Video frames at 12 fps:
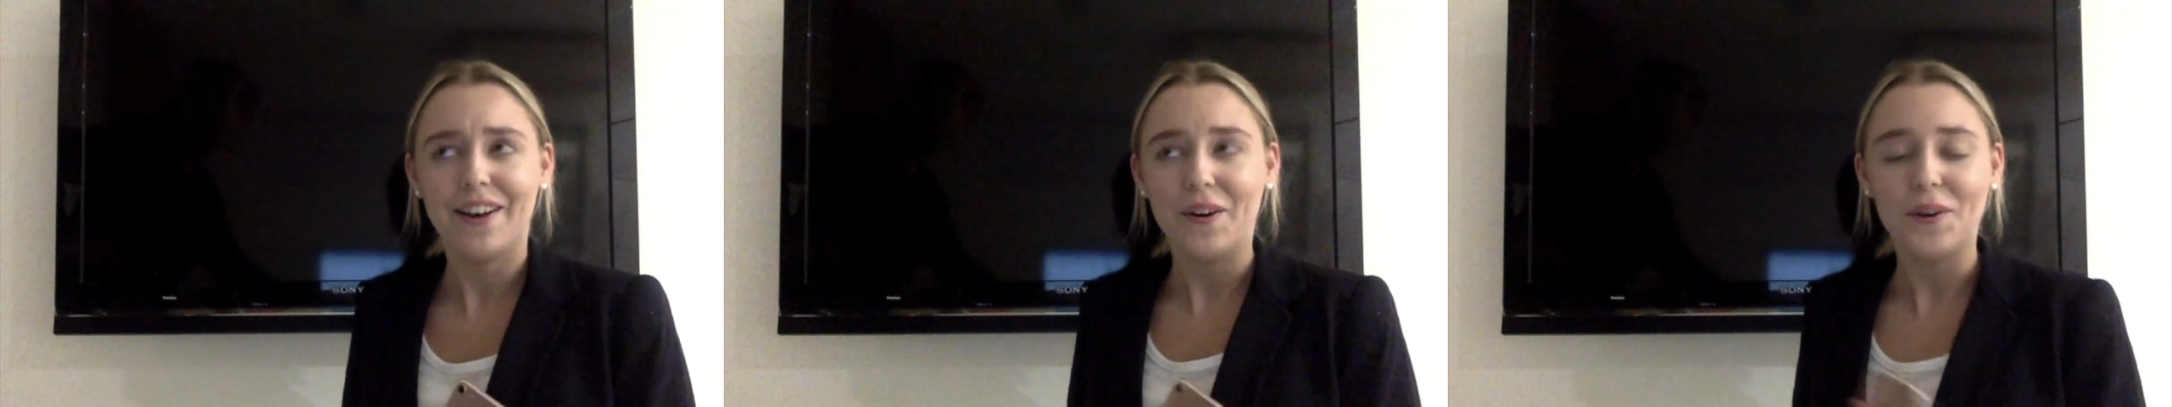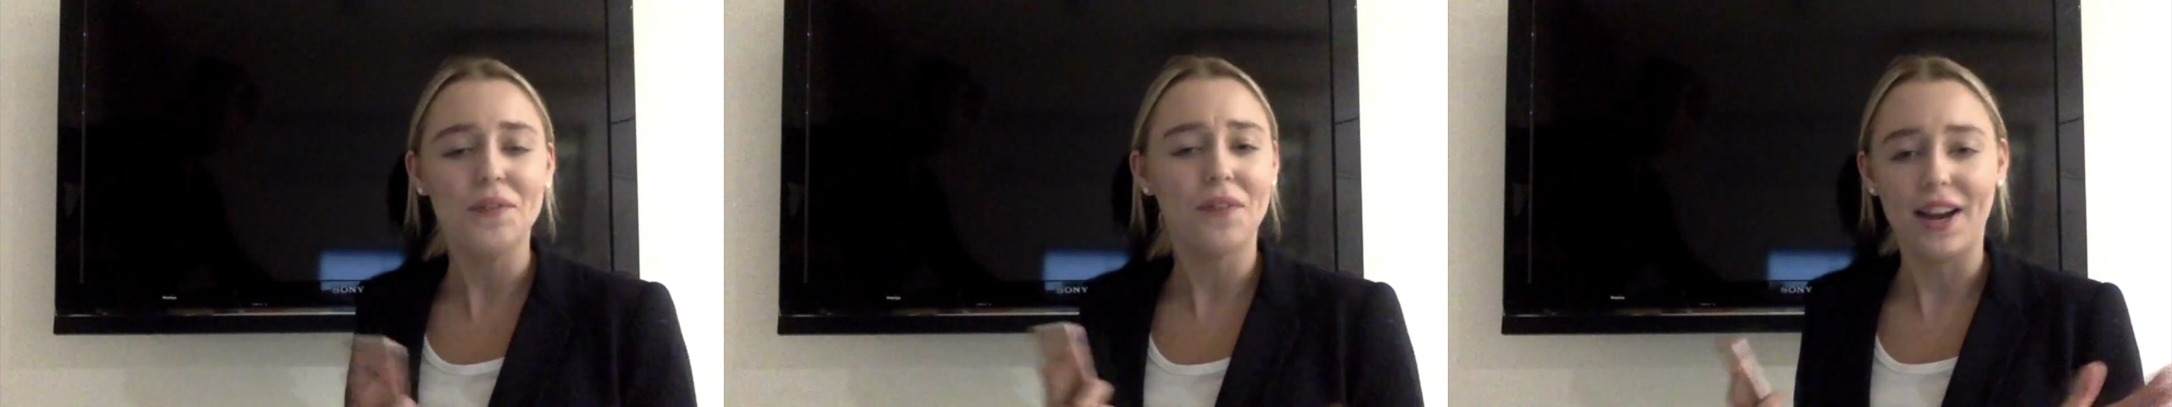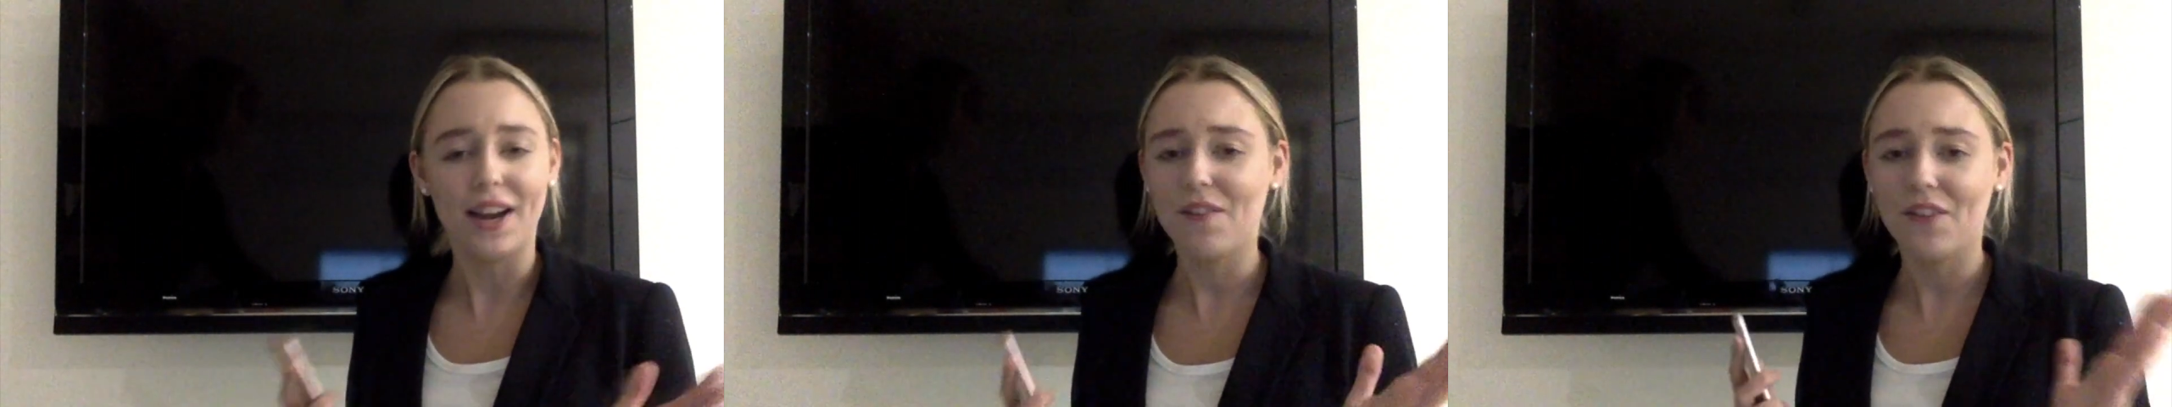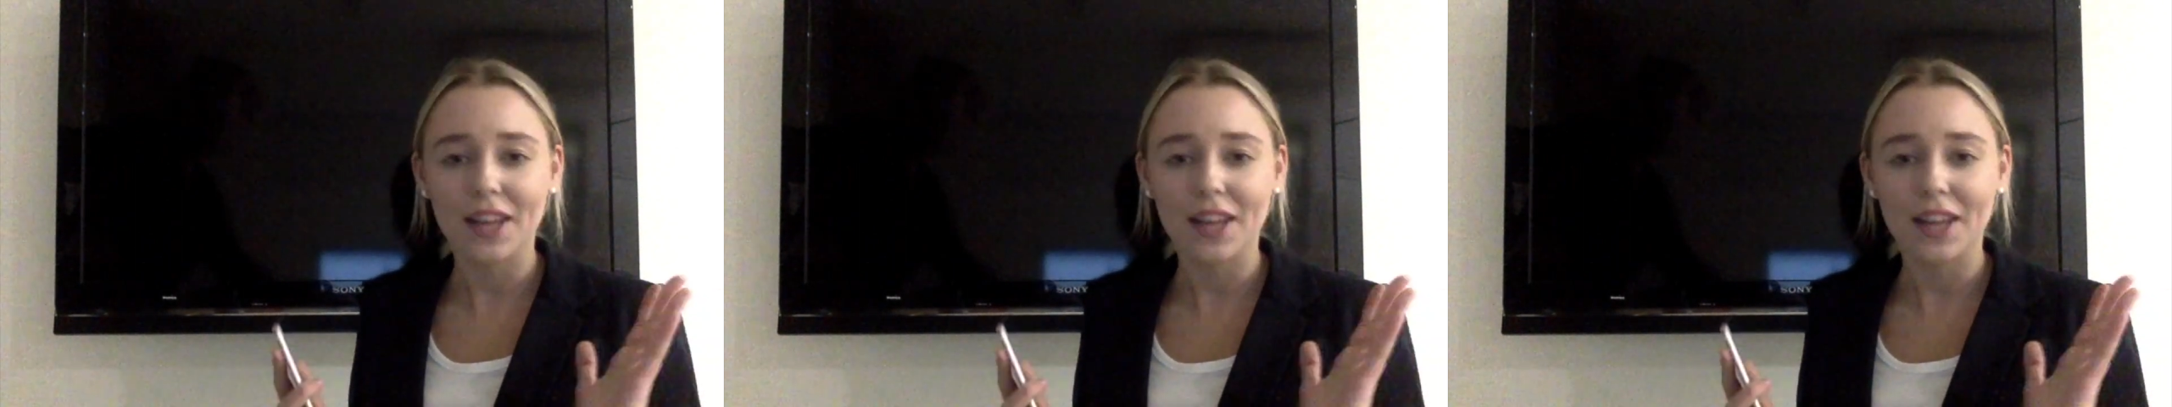Already
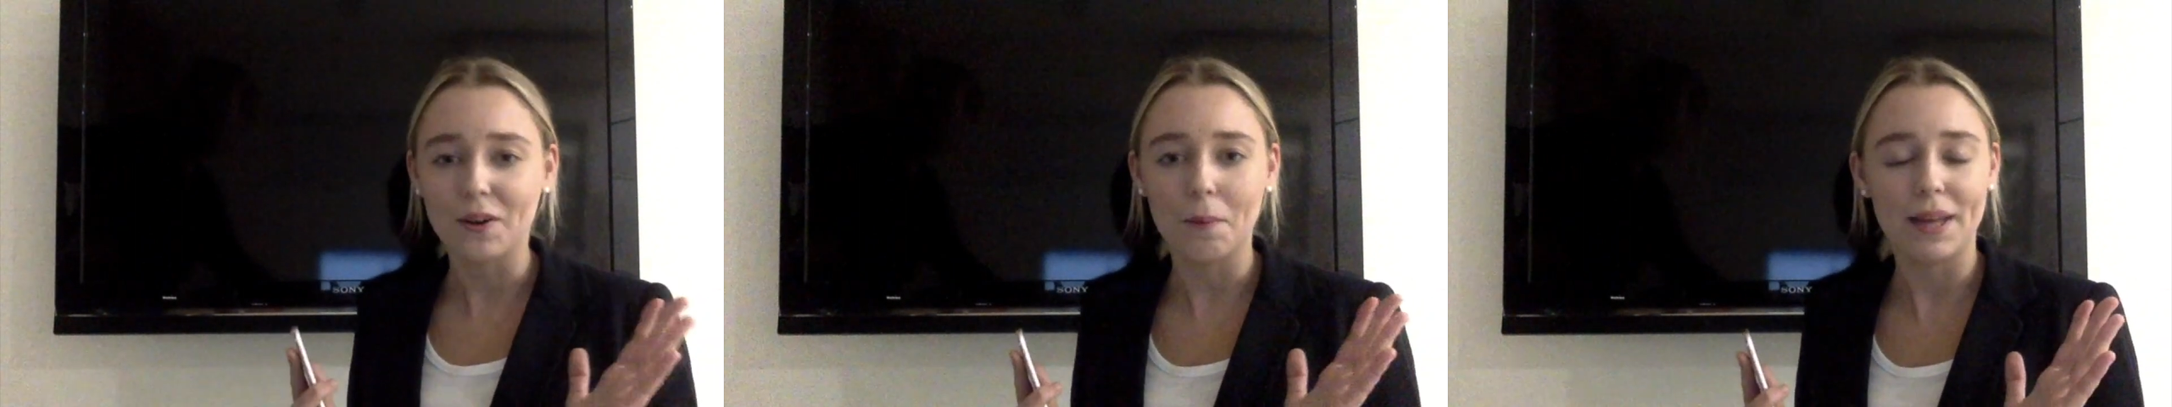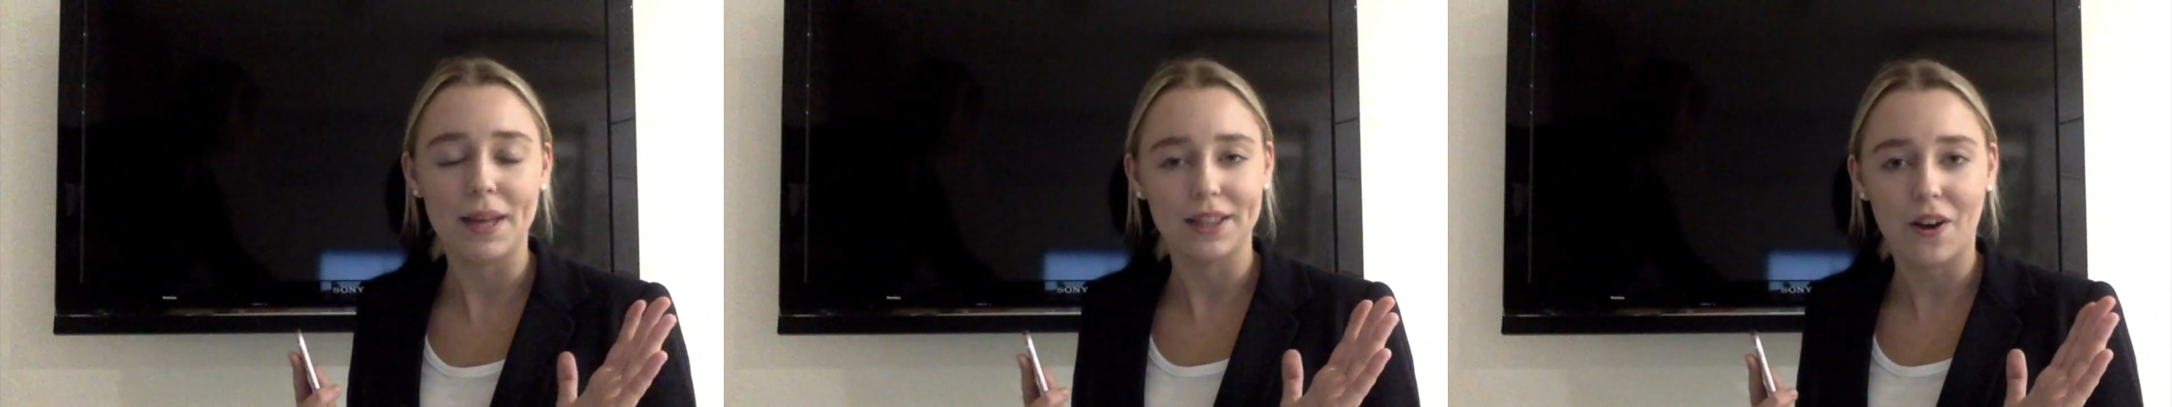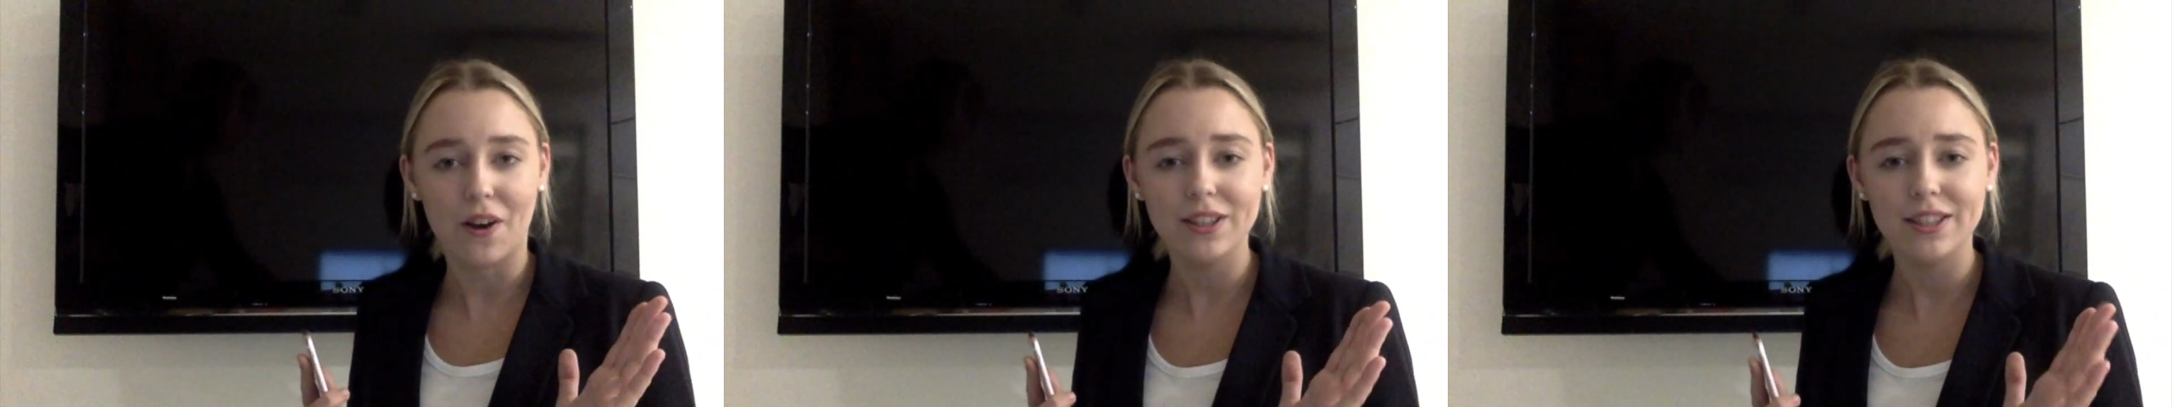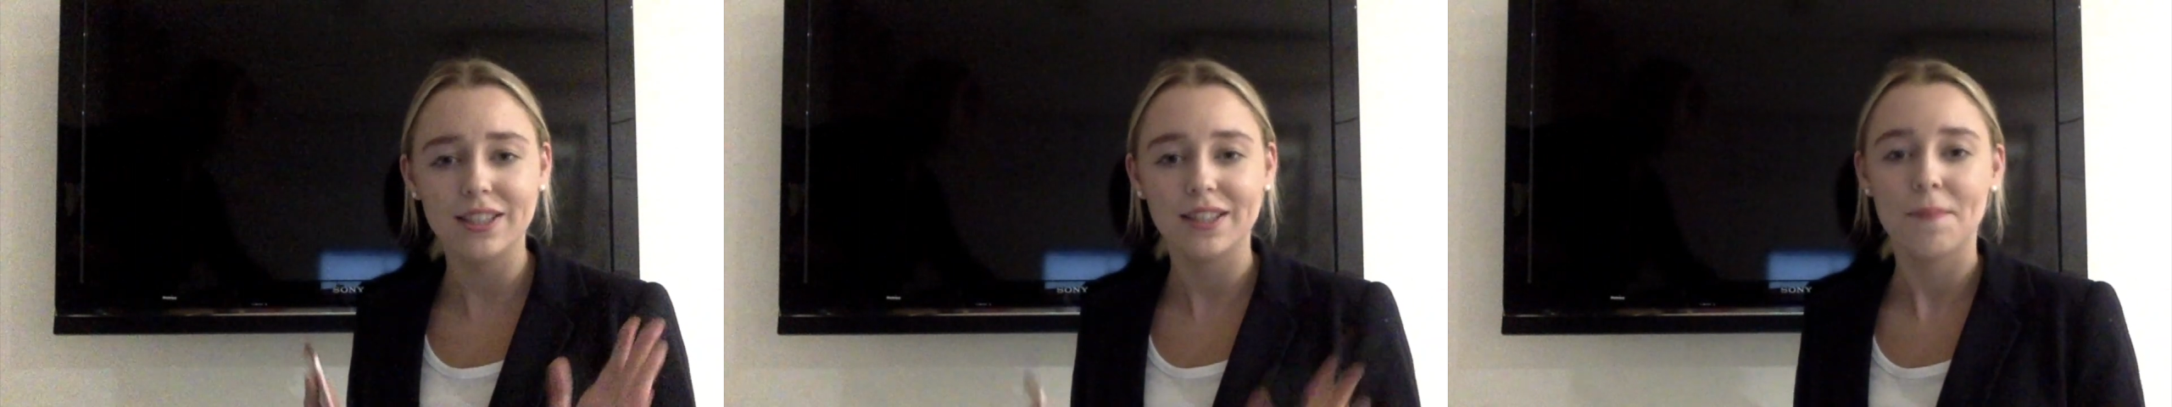feeling a little bit
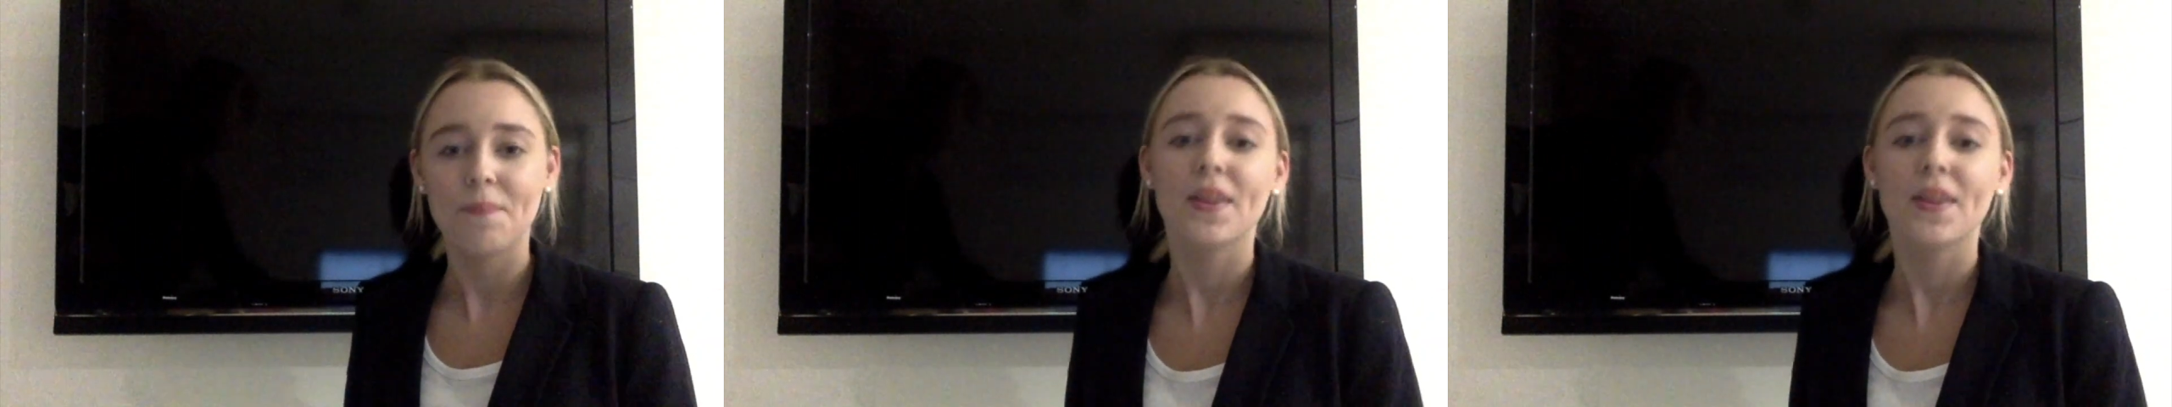lost?